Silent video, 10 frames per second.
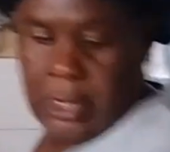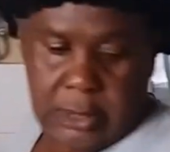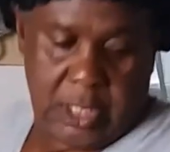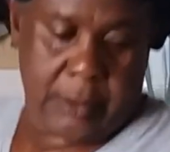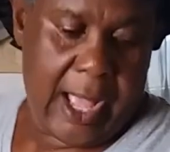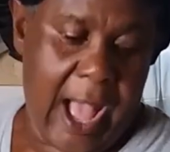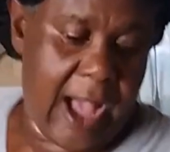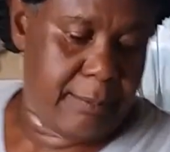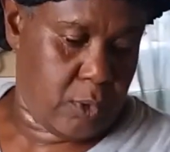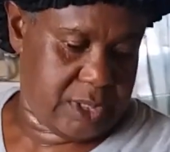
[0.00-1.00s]
So
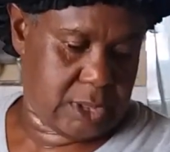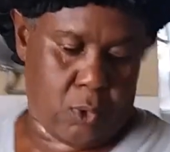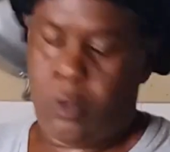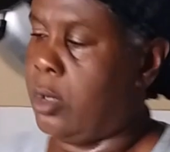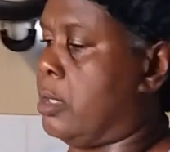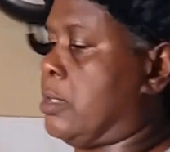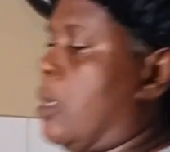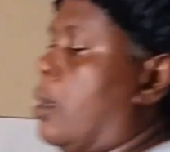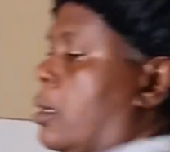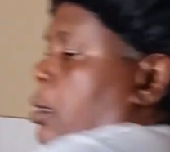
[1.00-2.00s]
almost cook.
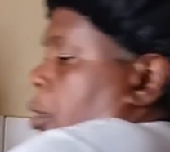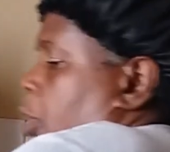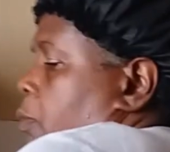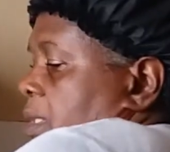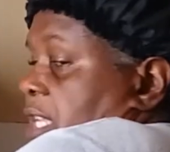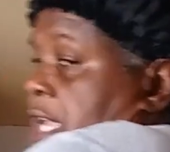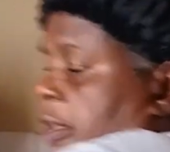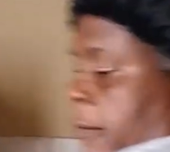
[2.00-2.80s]
So you know, so you